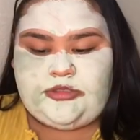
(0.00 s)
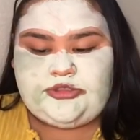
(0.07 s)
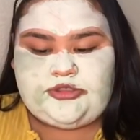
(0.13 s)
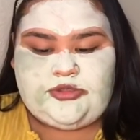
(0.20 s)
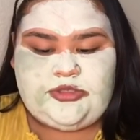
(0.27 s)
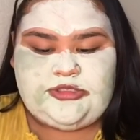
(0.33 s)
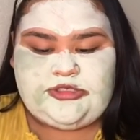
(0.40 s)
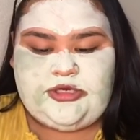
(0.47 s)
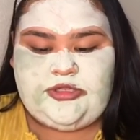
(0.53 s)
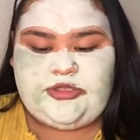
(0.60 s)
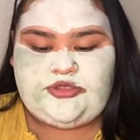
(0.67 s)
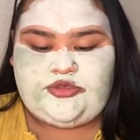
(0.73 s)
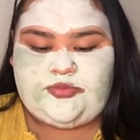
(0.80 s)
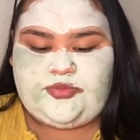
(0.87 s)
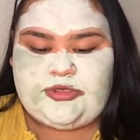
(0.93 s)
So these are the
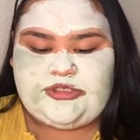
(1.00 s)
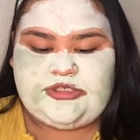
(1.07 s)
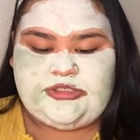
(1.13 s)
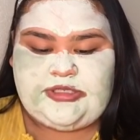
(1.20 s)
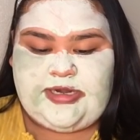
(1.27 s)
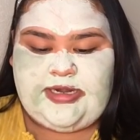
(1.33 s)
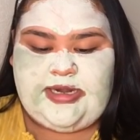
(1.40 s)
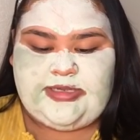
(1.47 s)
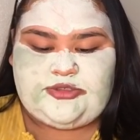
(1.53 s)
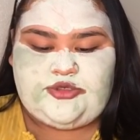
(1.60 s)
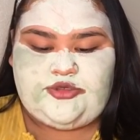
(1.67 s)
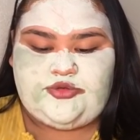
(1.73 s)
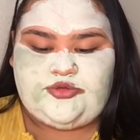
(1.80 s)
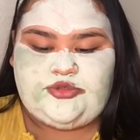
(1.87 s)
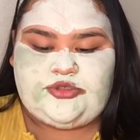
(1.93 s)
two brushes that I like to
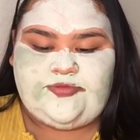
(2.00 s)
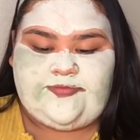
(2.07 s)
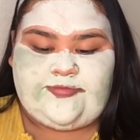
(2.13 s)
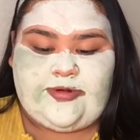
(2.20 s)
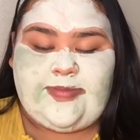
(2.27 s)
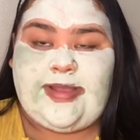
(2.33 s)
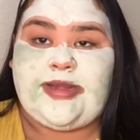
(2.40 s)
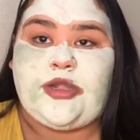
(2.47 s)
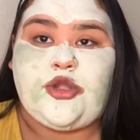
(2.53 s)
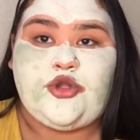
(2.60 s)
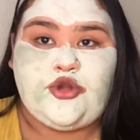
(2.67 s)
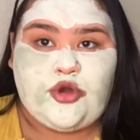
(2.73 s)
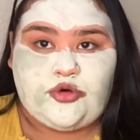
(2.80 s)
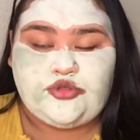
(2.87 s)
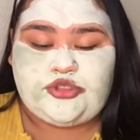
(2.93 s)
use for my
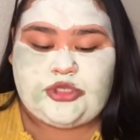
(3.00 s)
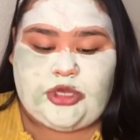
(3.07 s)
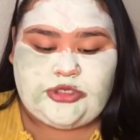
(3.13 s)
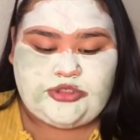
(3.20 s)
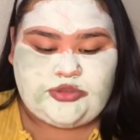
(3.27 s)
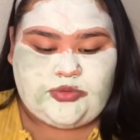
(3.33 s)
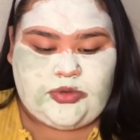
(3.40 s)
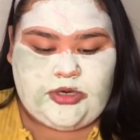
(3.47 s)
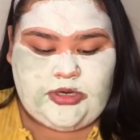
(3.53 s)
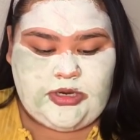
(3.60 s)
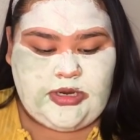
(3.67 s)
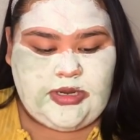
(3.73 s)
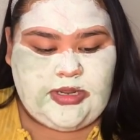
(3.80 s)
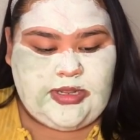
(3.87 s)
nose contour.